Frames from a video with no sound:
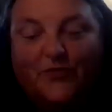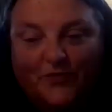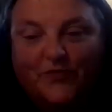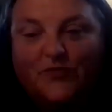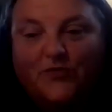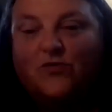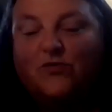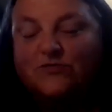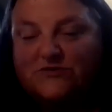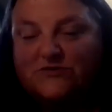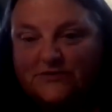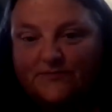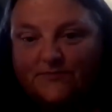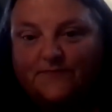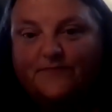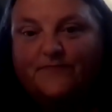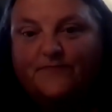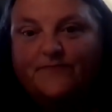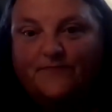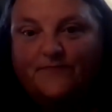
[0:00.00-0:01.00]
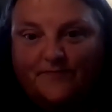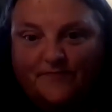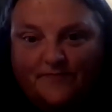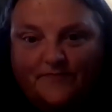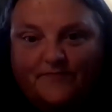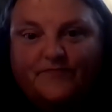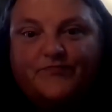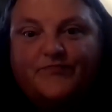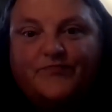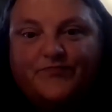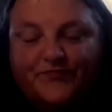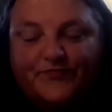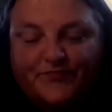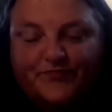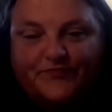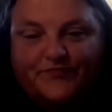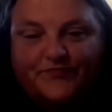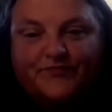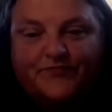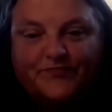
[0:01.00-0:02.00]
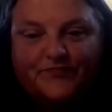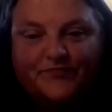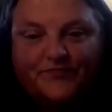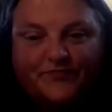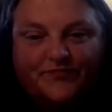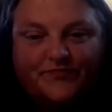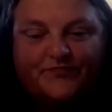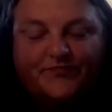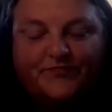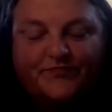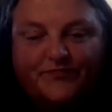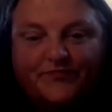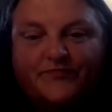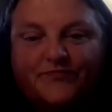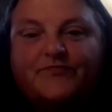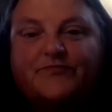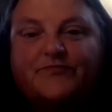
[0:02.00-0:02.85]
So interviewing skills would be, a huge part of what